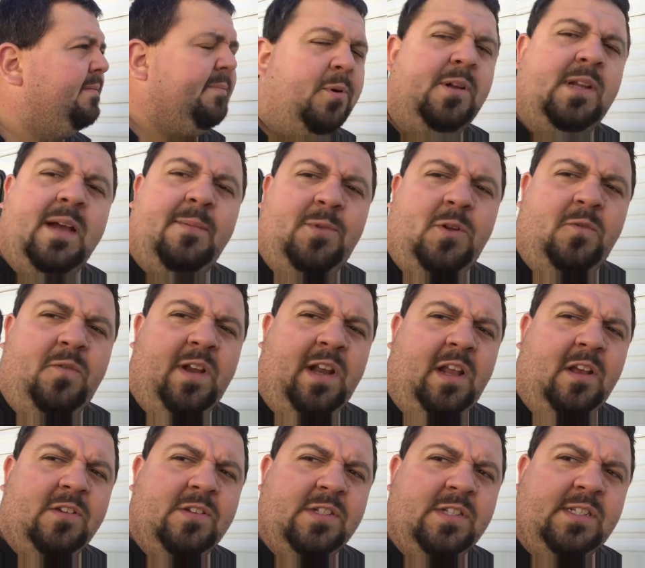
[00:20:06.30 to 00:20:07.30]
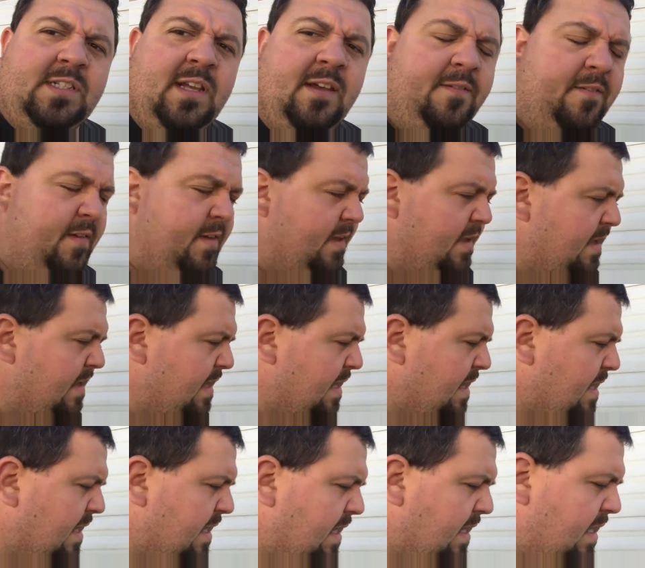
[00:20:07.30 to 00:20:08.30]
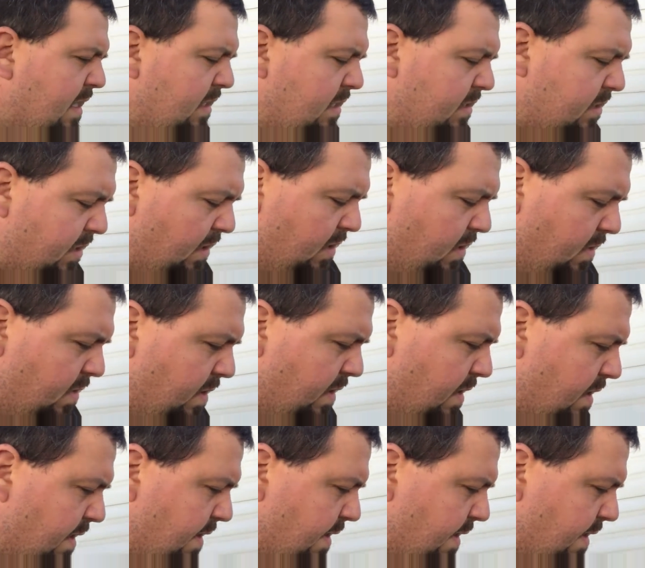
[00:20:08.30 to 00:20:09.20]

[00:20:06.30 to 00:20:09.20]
putting up new videos and stuff. So,